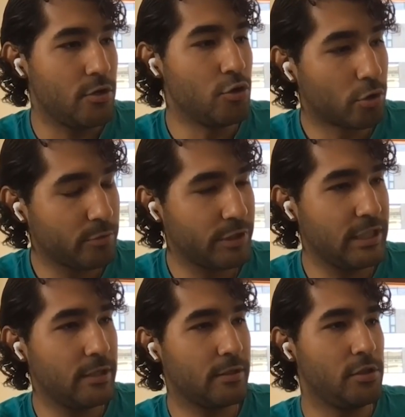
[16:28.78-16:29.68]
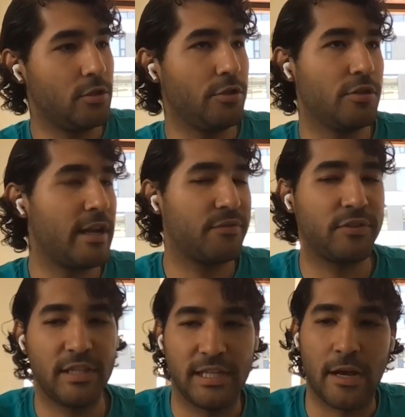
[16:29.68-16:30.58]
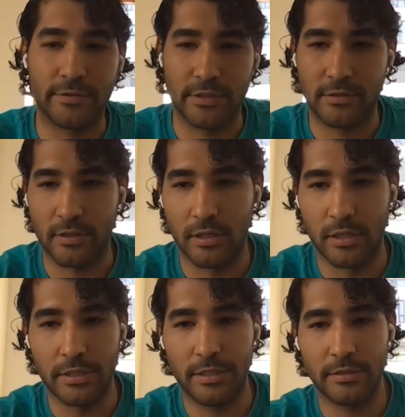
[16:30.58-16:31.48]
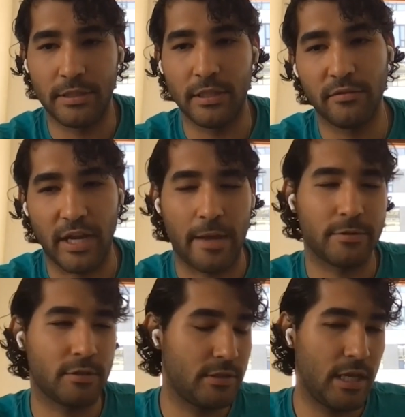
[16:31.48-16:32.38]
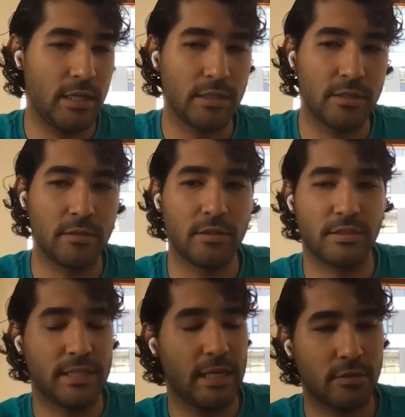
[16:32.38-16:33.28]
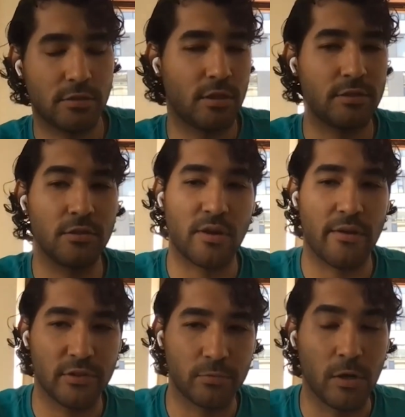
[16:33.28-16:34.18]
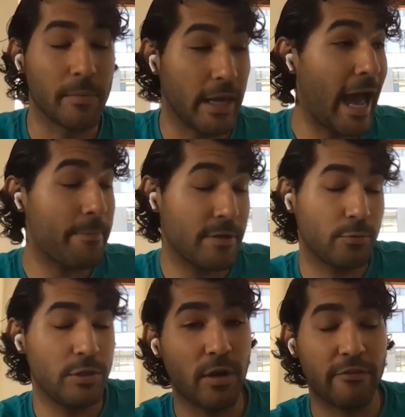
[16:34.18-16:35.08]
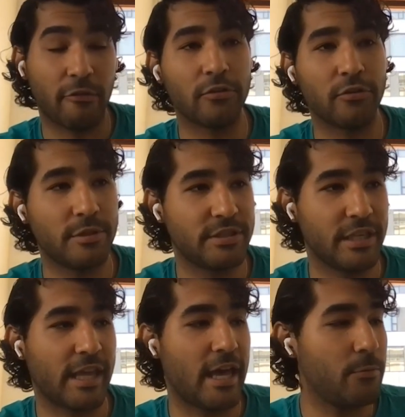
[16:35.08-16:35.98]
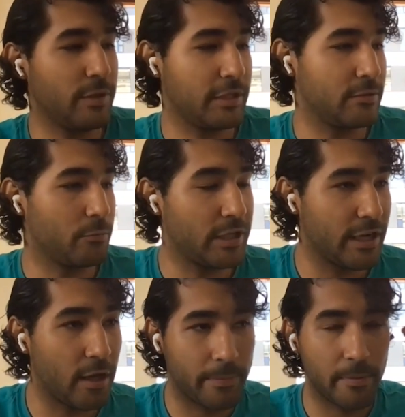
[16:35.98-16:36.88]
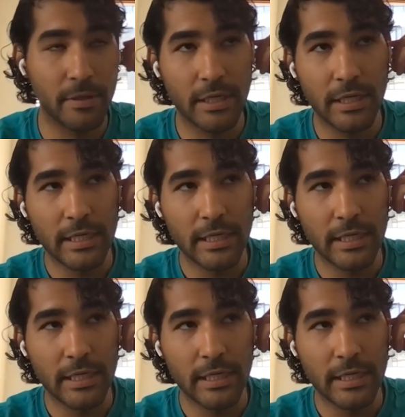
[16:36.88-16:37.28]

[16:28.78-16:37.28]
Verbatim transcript: normally, you know, you don't have steakhouses on the delivery apps because they the, the, steak just doesn't travel as well. It happens. Okay. We do have customers like that, and we can we can help them.